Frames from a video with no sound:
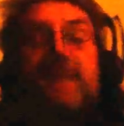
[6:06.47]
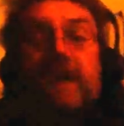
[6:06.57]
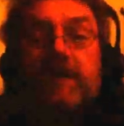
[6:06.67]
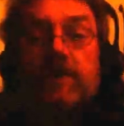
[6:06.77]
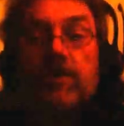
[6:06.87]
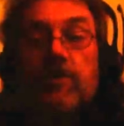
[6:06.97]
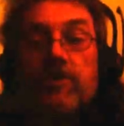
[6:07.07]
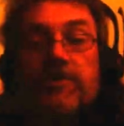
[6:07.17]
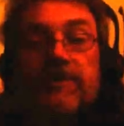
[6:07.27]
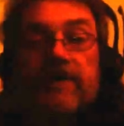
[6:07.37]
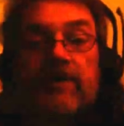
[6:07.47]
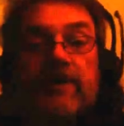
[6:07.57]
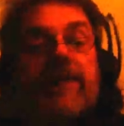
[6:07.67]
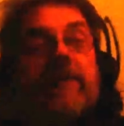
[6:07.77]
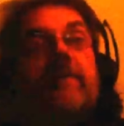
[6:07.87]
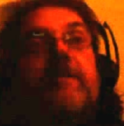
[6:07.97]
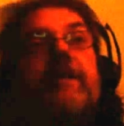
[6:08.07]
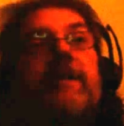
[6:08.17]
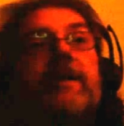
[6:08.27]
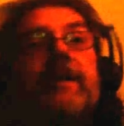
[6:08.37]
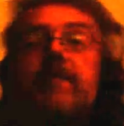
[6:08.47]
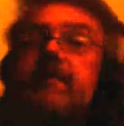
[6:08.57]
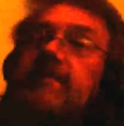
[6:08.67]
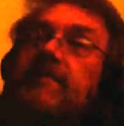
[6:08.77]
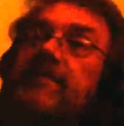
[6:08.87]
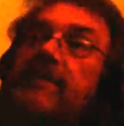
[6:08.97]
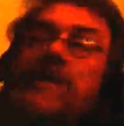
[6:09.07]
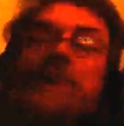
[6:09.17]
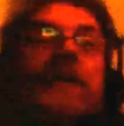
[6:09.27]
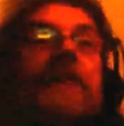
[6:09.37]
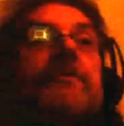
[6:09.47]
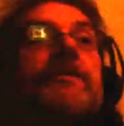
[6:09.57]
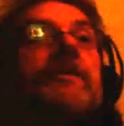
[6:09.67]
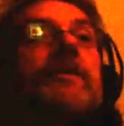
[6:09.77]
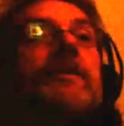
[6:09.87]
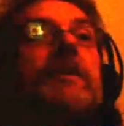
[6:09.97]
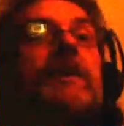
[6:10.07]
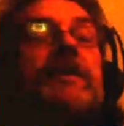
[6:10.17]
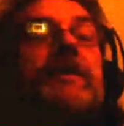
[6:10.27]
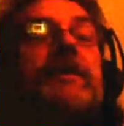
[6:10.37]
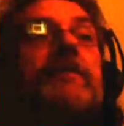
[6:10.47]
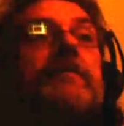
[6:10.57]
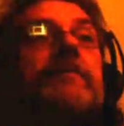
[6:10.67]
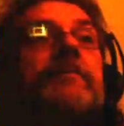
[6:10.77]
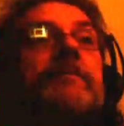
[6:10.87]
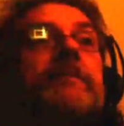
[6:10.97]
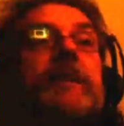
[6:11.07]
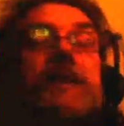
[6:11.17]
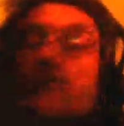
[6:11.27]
and all during that week he was flying around as an eagle, and he